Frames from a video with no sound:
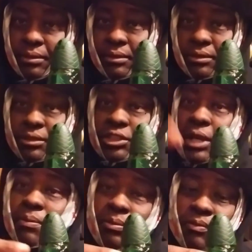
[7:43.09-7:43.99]
So
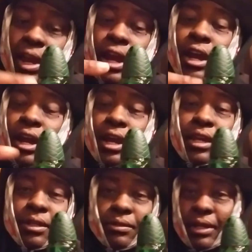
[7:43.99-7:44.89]
cheaper Fahrenheit.
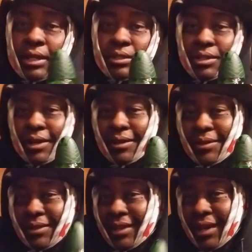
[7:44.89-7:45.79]
I hit y'all
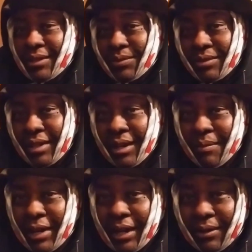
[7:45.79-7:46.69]
on the next one. I'm
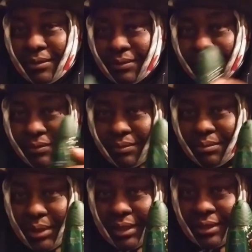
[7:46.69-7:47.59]
out.
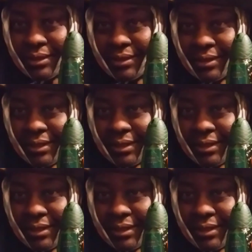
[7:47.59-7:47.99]
Peace.